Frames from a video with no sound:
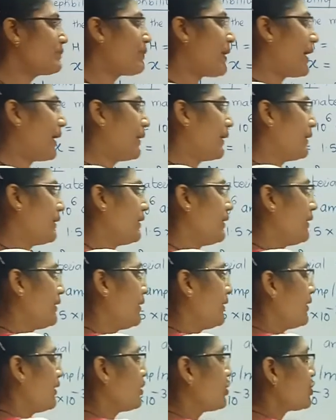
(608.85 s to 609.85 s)
magnetic
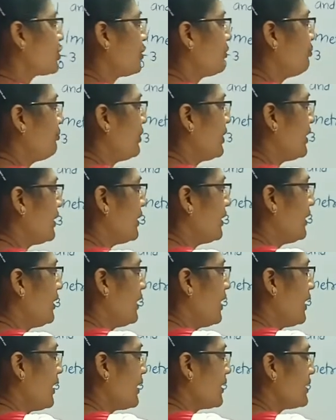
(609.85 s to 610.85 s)
induction B